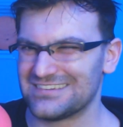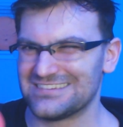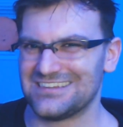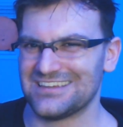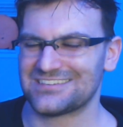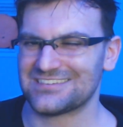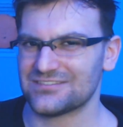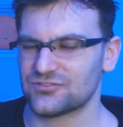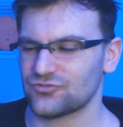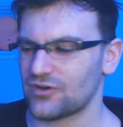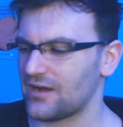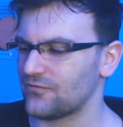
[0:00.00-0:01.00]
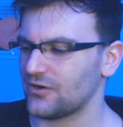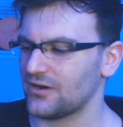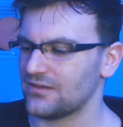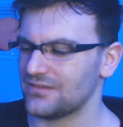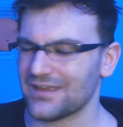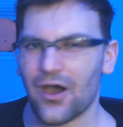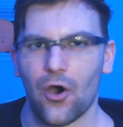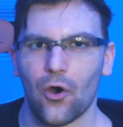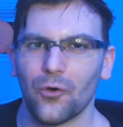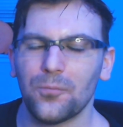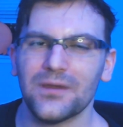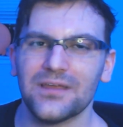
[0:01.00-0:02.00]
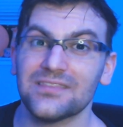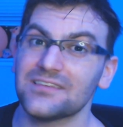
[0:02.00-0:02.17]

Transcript: distance driver in the open.